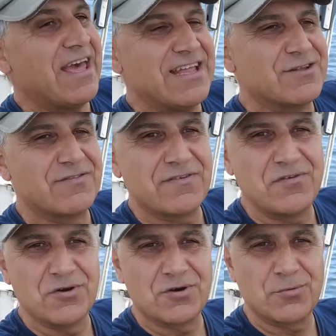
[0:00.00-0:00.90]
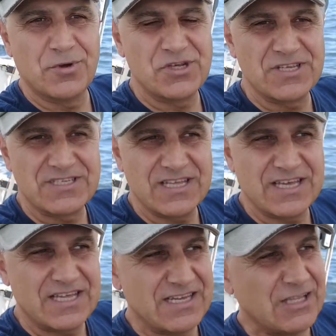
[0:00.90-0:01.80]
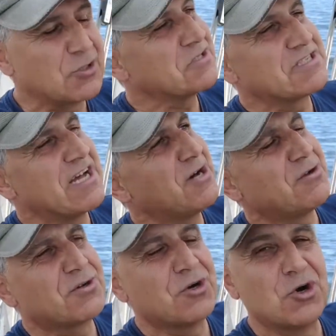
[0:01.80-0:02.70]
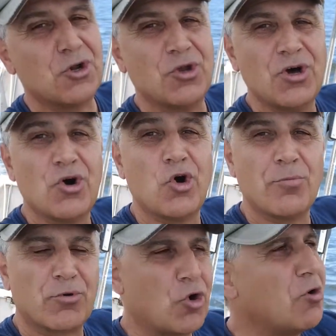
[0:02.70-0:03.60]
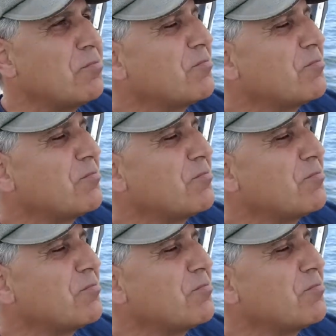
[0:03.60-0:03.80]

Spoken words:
end of the fjord, which is the little town called Hobro.